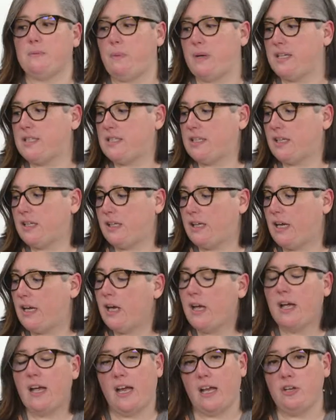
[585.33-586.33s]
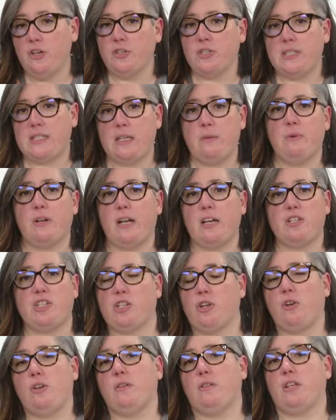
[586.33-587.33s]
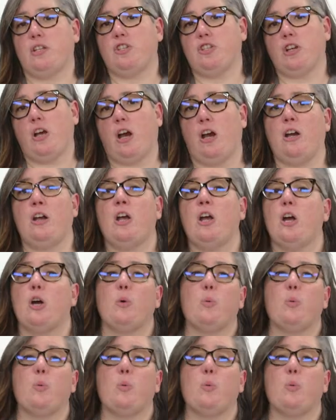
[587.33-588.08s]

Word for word: basically, and you'll see when I show you the chart,